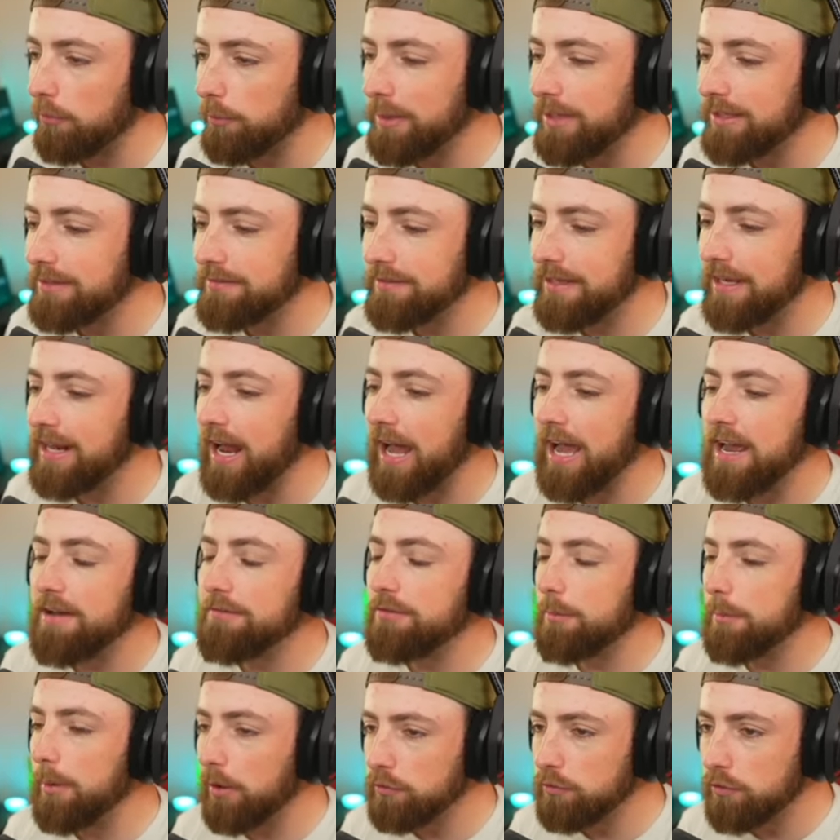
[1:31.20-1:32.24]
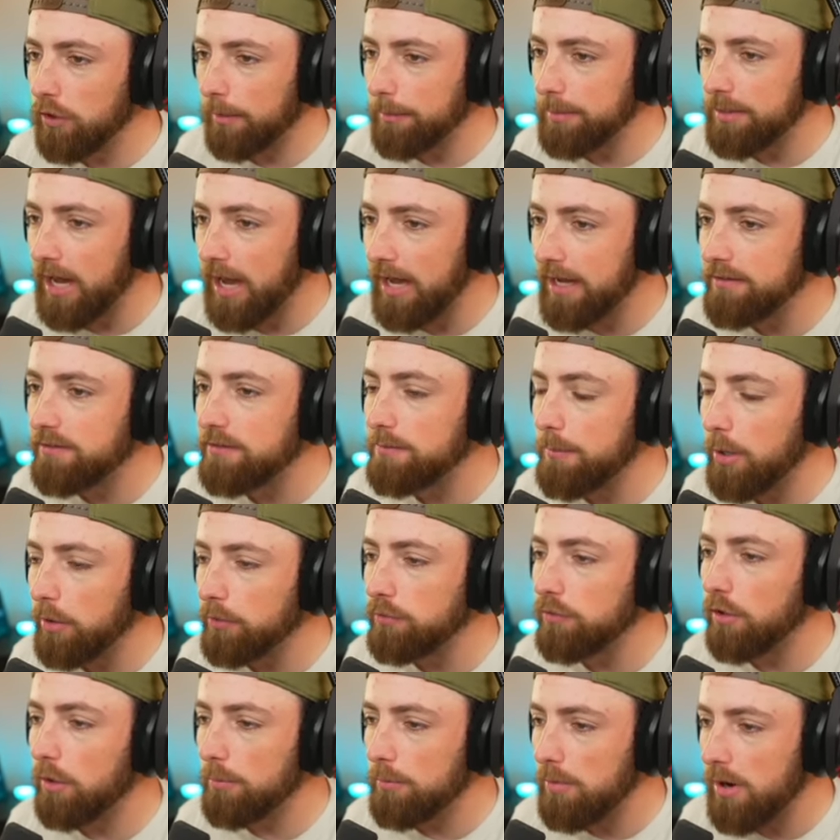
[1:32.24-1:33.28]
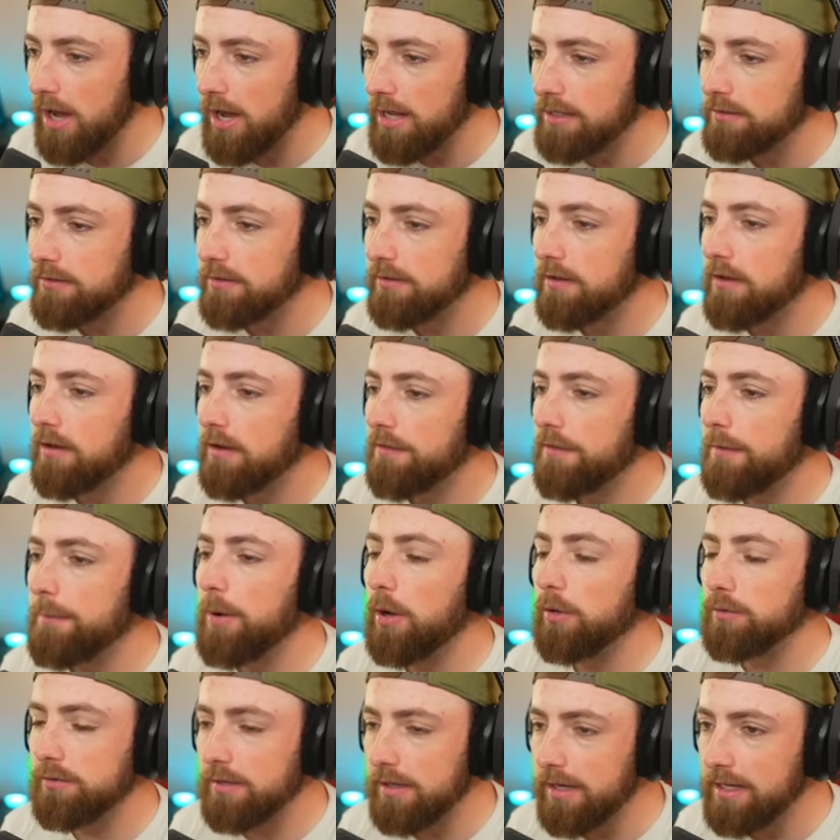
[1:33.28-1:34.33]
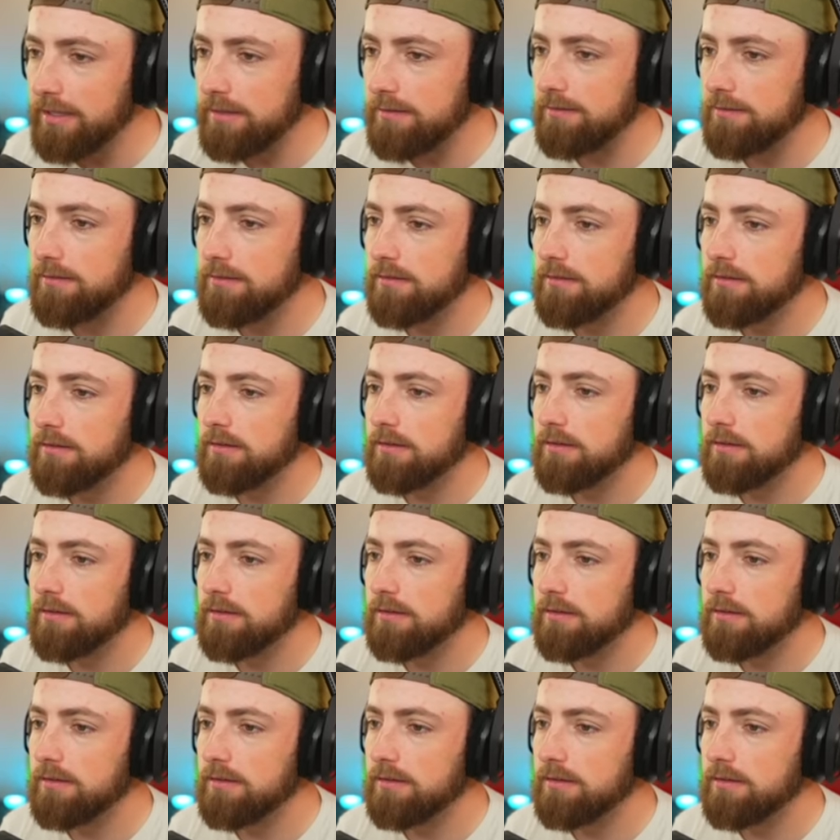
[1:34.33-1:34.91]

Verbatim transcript: because, again, I have the most RBIs, the most home runs, the most hits.